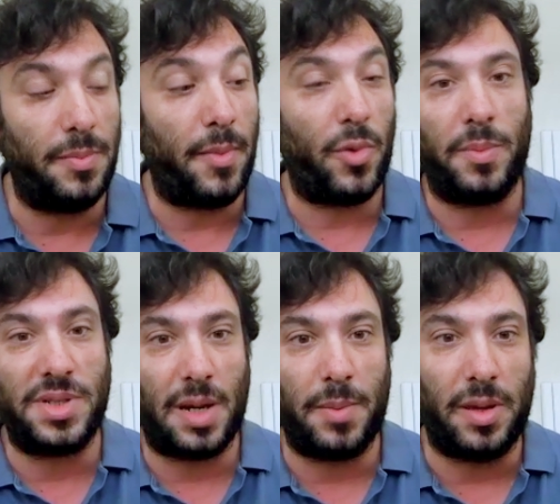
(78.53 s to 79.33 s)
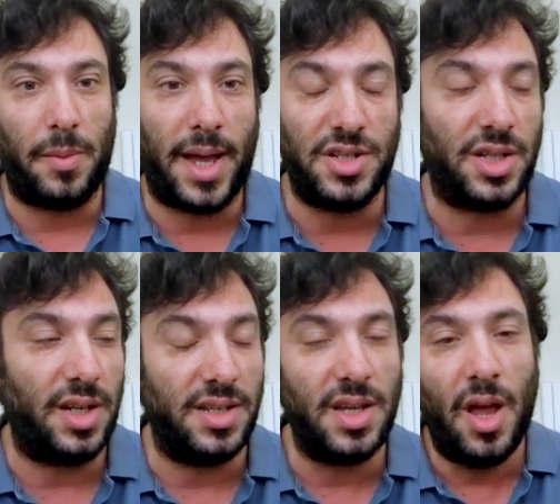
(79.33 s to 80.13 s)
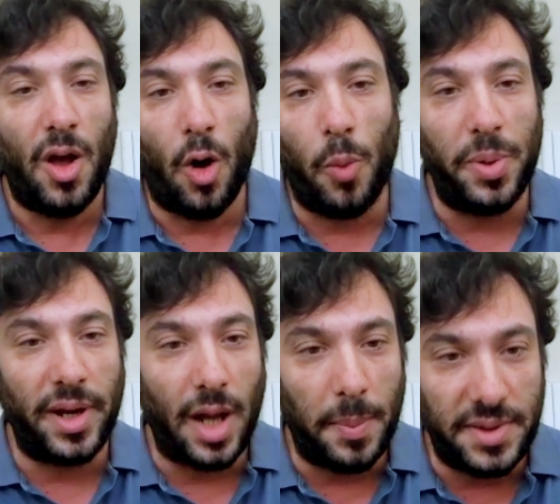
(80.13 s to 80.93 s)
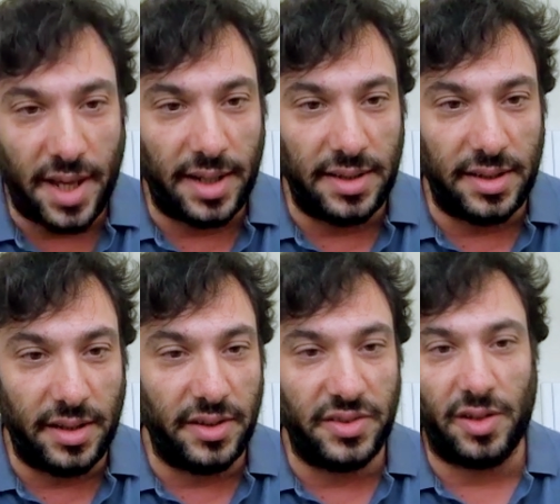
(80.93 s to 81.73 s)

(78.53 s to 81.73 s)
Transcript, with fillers: What I'm saying by the magic is opening up to ideas,